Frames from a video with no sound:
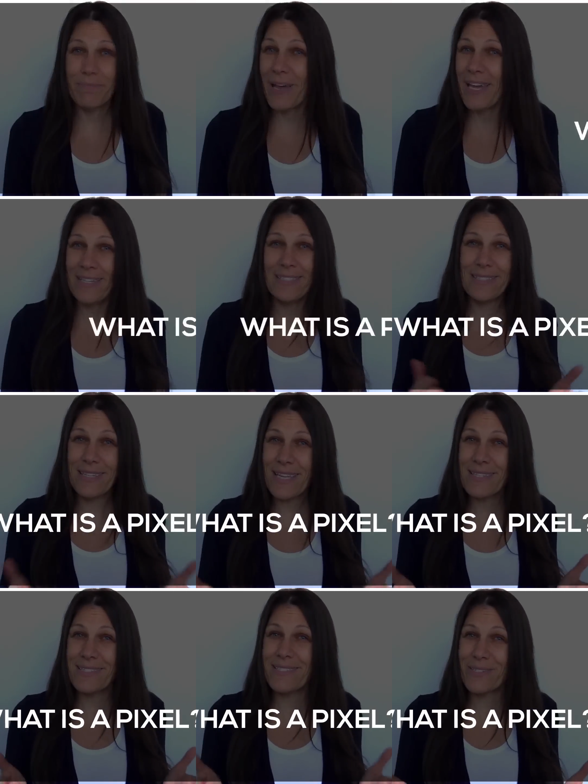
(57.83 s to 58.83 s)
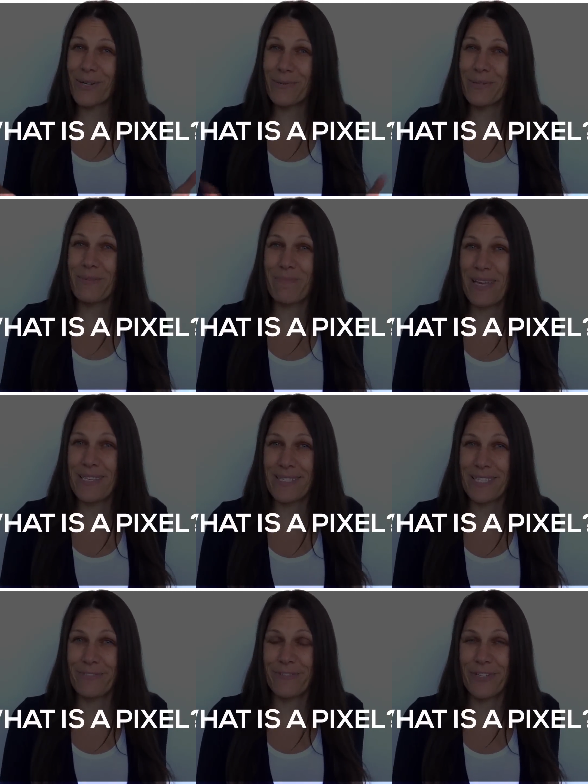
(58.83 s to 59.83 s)
But let's start with the
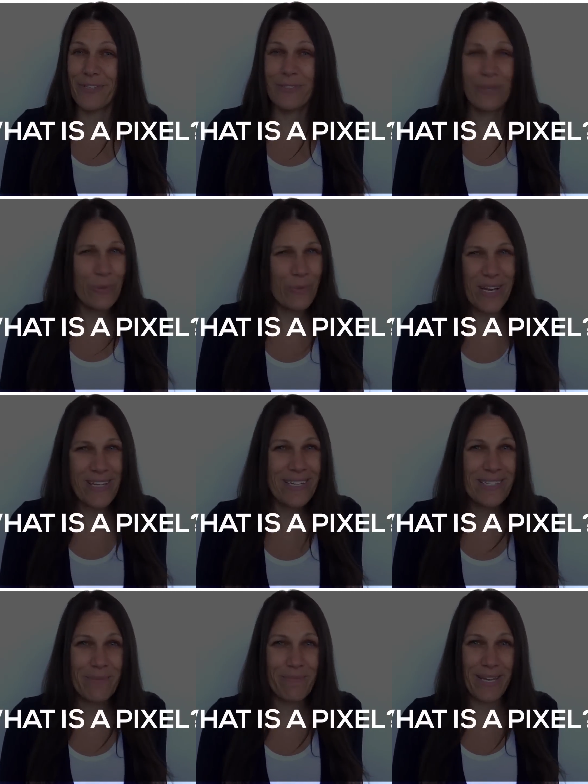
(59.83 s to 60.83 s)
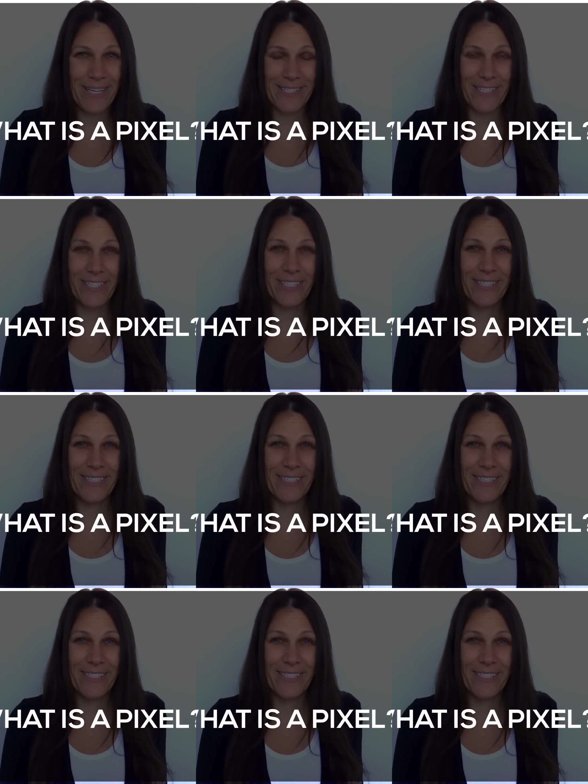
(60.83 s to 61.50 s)
basics first. What is a pixel?